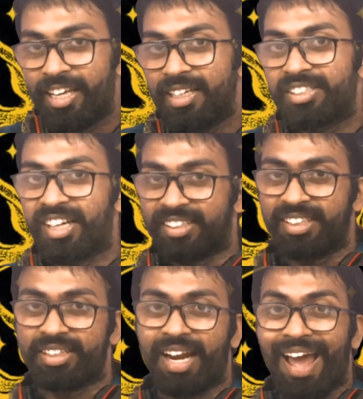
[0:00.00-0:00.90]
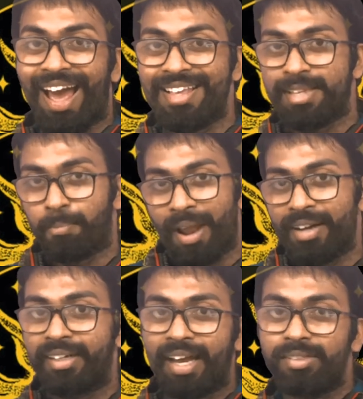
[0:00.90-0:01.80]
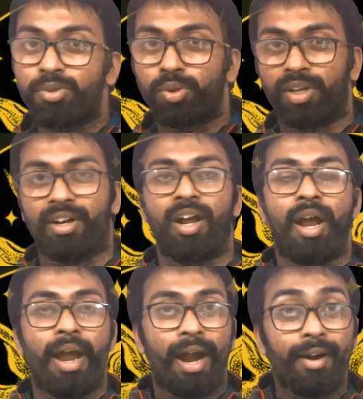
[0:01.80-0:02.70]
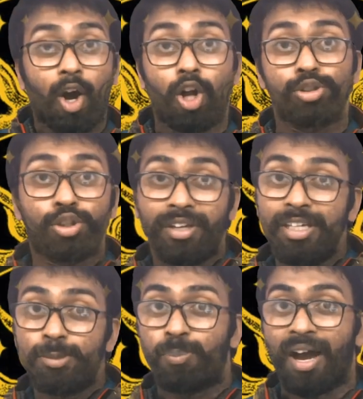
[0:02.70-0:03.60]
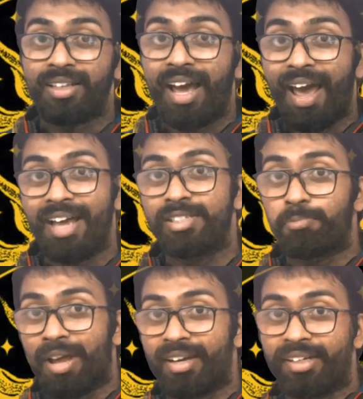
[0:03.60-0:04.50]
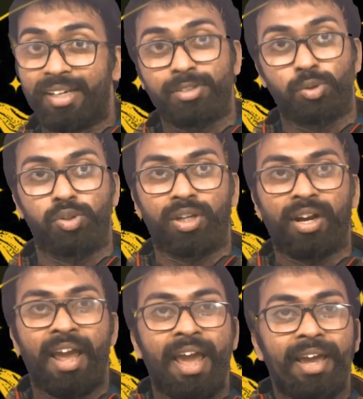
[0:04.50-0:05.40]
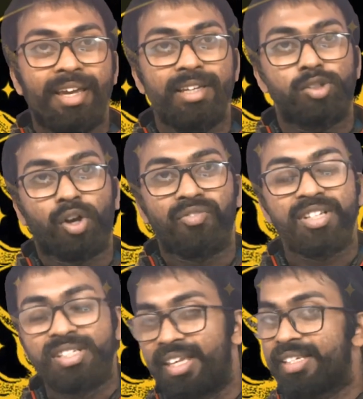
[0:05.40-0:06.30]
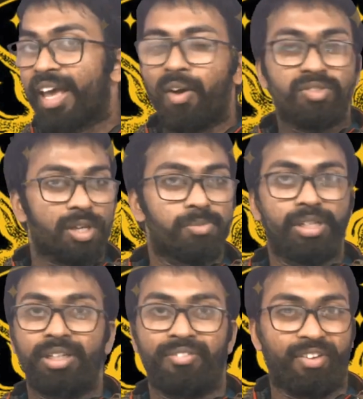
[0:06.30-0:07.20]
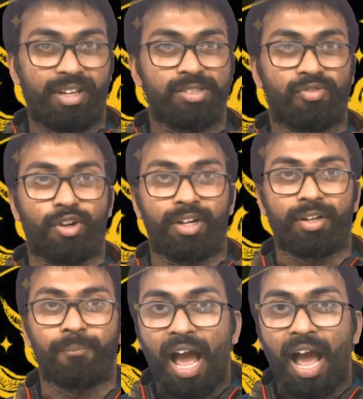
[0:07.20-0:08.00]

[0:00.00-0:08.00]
Each nakshatra has a planet as ruler. And also each pada has a planet as ruler. Each of these things have some significance for it.